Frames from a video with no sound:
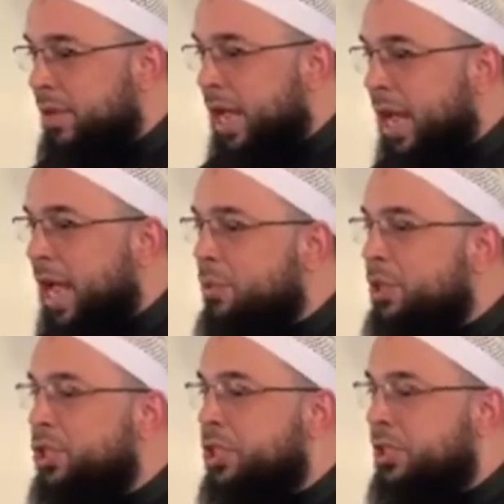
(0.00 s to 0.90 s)
how
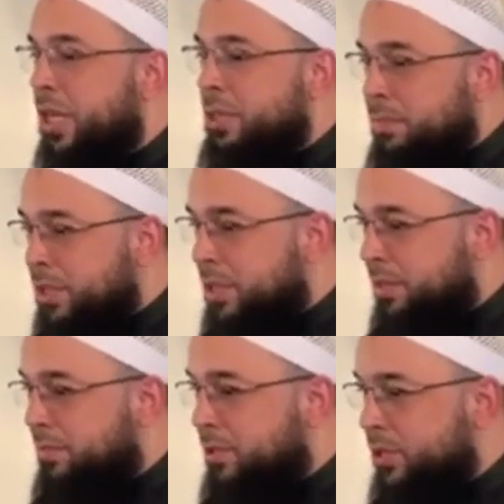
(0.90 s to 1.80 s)
we should, as
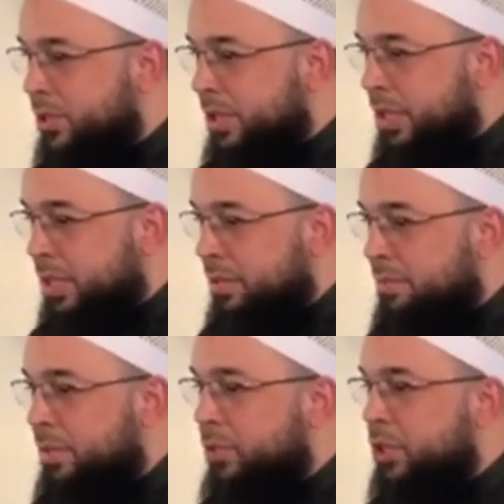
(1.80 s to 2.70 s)
Muslims,
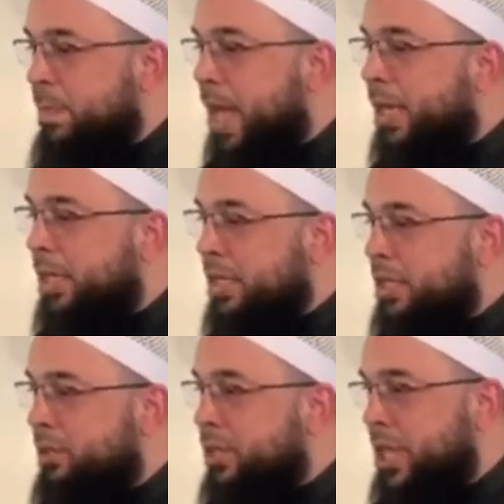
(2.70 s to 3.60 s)
be responding
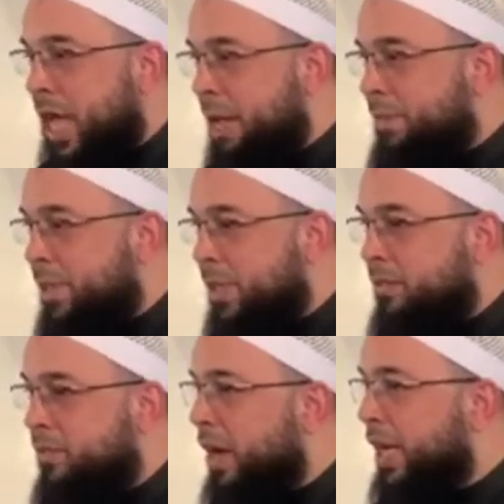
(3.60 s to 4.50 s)
to what's
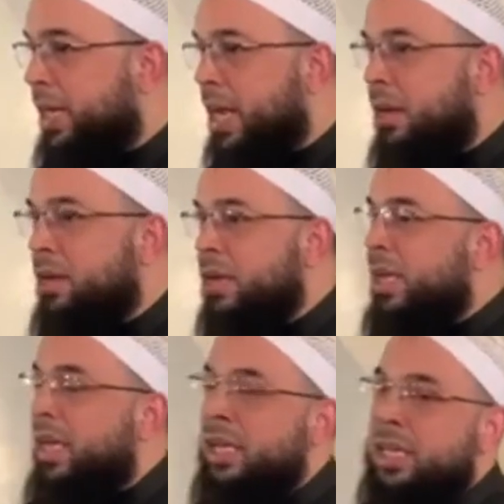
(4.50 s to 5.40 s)
happening right now.
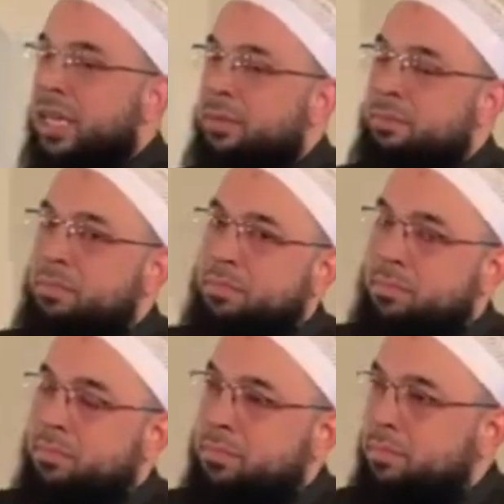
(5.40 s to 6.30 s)
And, and
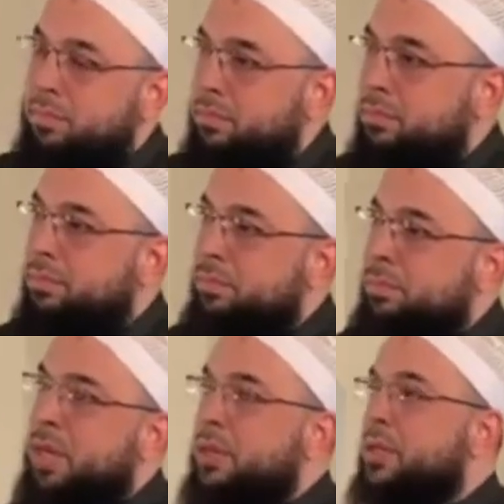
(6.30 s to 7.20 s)

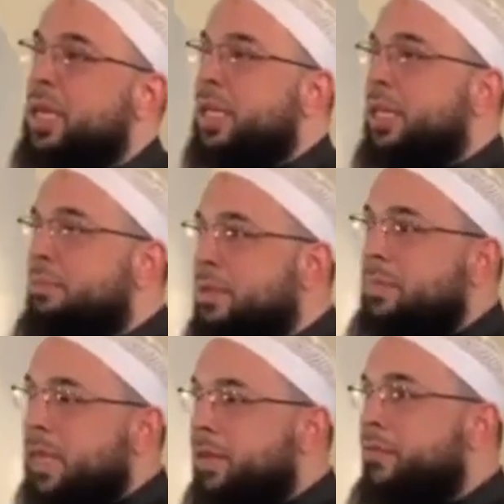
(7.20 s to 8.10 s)
brothers, let, let me
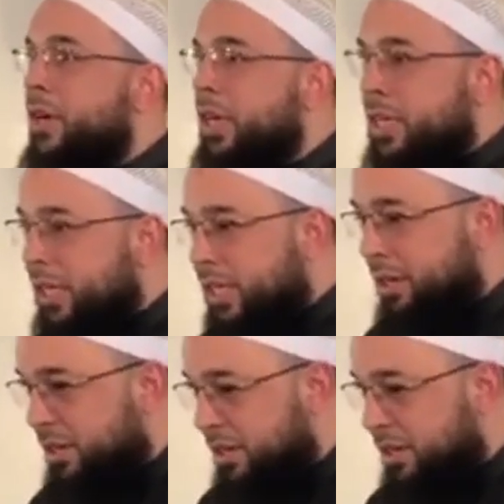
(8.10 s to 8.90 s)
make it very clear